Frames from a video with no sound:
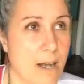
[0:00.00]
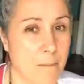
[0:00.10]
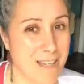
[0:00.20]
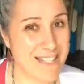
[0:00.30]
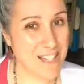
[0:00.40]

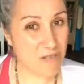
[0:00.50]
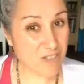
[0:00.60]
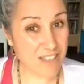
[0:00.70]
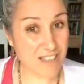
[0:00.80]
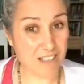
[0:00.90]
Because I
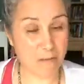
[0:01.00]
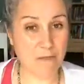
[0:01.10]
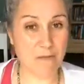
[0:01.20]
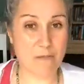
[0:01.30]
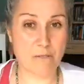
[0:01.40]
really think my
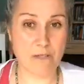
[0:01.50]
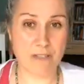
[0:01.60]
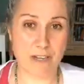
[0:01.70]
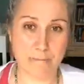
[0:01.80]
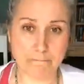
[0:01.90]
phone's about to die.